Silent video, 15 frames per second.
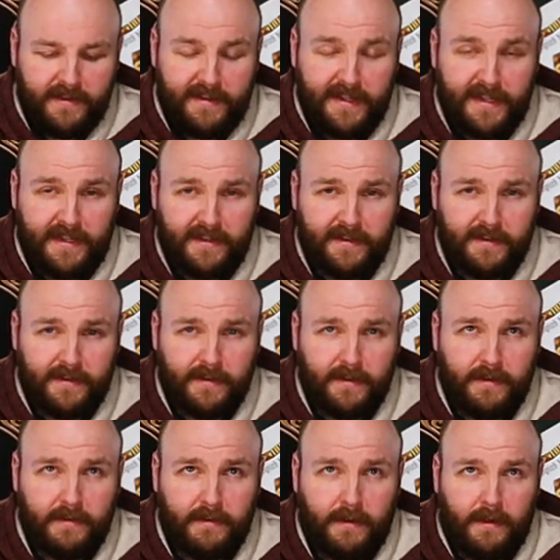They
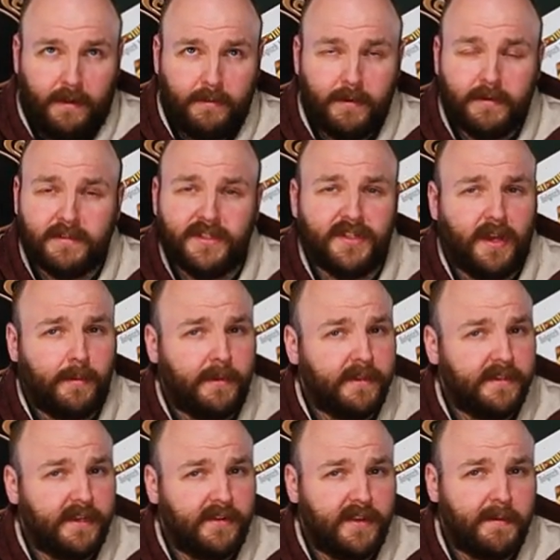almost
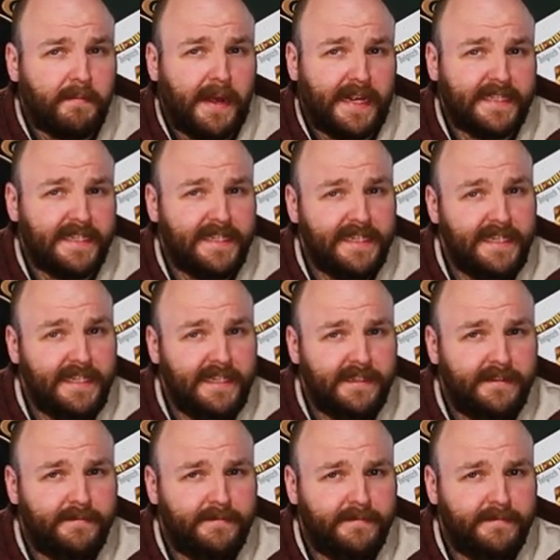doubled their capacity,